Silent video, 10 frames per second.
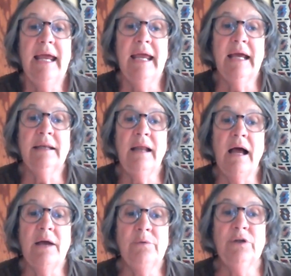And
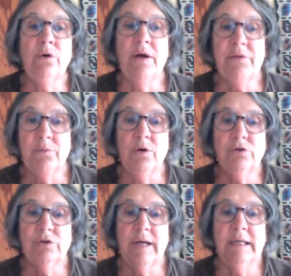I would go on the
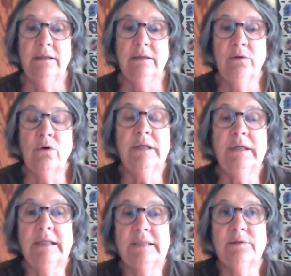road trying to
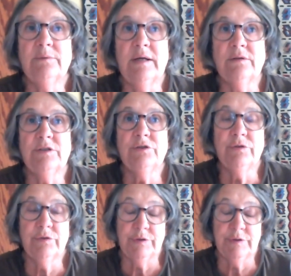organize around
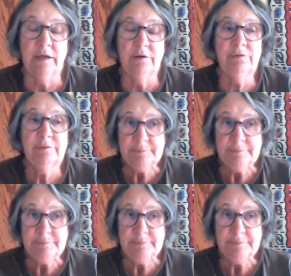issues of